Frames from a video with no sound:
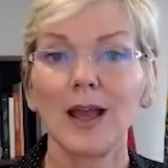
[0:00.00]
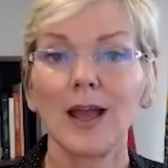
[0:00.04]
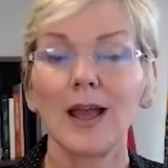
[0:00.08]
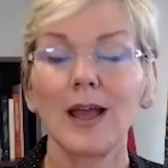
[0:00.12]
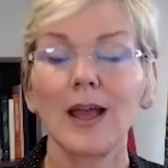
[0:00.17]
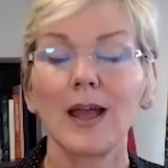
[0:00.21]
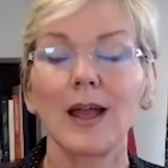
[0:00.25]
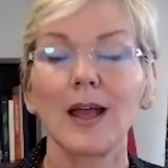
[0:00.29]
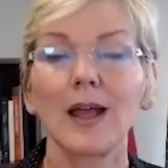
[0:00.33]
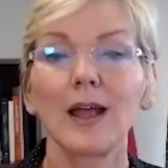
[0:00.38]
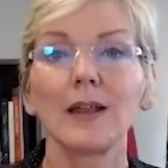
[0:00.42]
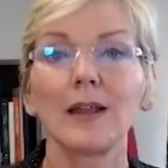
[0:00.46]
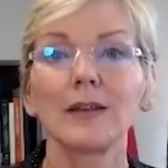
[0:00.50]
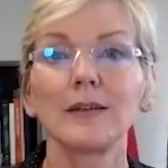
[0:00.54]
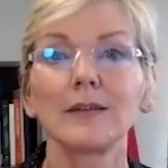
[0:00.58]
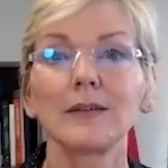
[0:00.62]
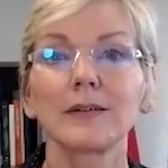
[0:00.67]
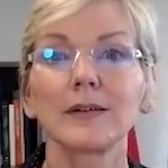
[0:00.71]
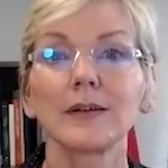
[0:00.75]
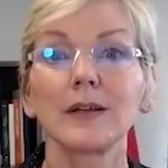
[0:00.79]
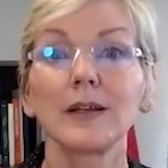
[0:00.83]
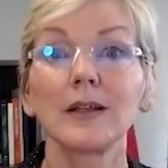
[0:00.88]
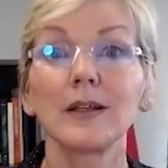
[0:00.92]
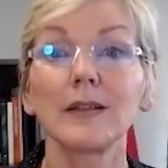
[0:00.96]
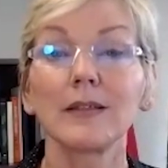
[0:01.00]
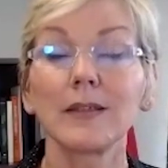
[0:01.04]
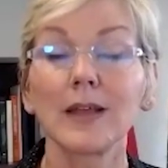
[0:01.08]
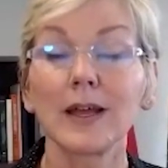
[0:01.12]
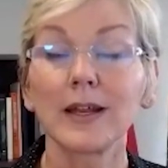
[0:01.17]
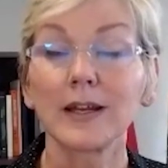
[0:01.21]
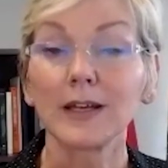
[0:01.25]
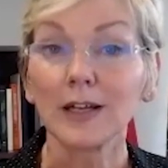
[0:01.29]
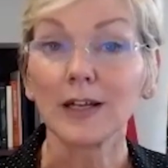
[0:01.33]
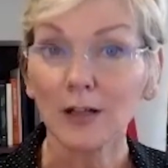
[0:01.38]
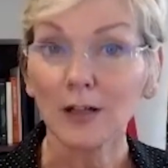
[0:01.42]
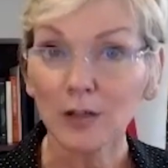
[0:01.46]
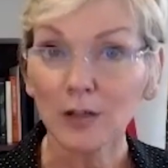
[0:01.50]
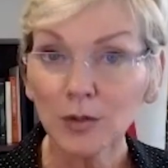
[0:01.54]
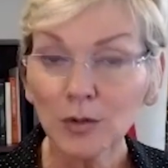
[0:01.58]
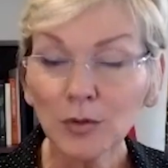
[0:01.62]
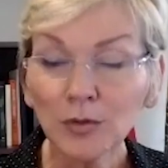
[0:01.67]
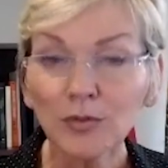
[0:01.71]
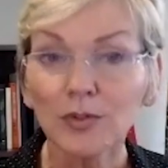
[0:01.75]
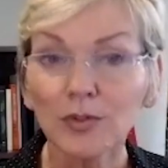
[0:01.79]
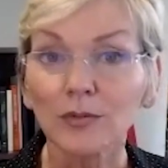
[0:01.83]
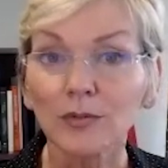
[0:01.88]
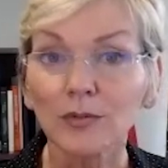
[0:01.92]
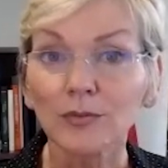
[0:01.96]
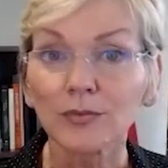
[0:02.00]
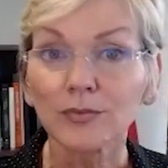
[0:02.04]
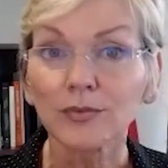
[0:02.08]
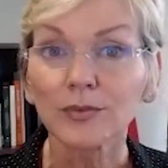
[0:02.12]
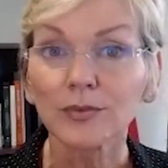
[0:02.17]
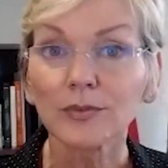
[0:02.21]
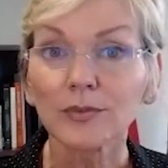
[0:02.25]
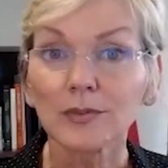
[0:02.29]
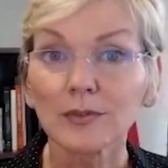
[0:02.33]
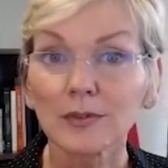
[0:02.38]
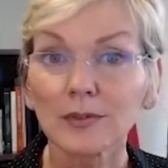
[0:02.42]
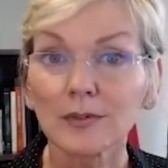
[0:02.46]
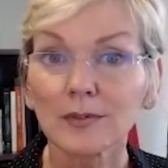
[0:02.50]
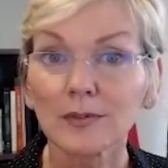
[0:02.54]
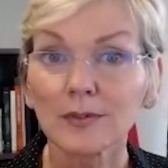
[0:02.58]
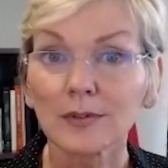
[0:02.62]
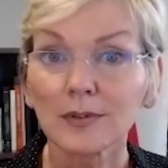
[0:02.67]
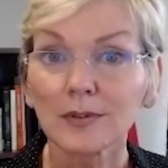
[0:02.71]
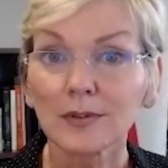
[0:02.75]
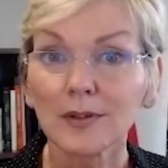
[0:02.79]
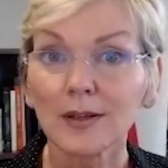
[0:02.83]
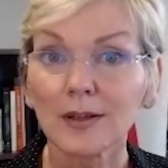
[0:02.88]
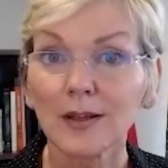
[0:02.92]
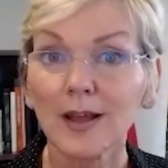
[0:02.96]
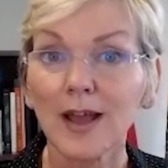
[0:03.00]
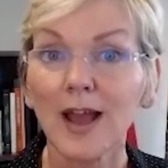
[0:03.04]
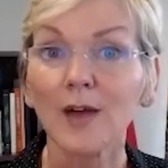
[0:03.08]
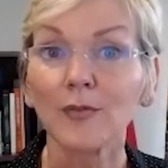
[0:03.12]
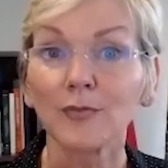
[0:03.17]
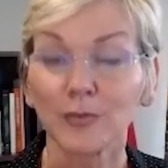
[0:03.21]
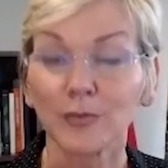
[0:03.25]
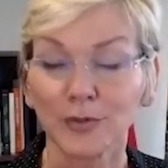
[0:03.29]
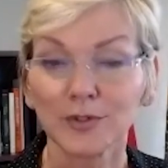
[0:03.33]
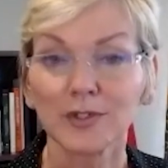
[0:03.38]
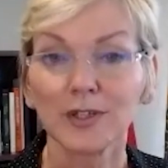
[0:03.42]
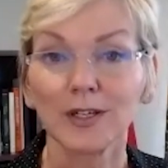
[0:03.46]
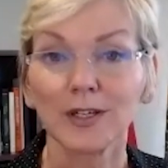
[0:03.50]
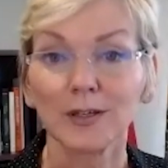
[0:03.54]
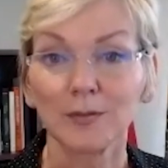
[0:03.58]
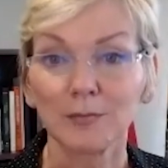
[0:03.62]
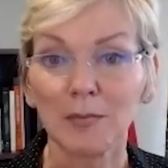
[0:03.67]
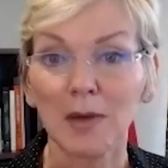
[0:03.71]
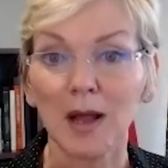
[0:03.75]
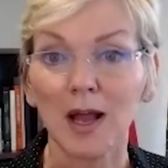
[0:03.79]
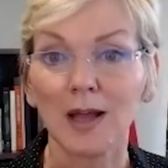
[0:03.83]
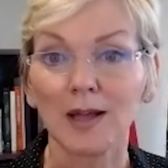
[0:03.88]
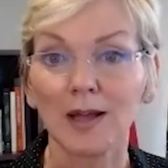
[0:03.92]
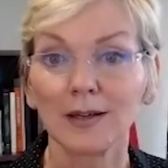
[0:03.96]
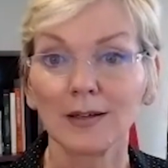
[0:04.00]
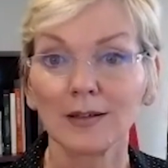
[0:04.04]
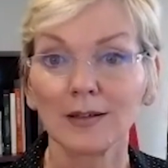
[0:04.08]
and that inclusive effort in mind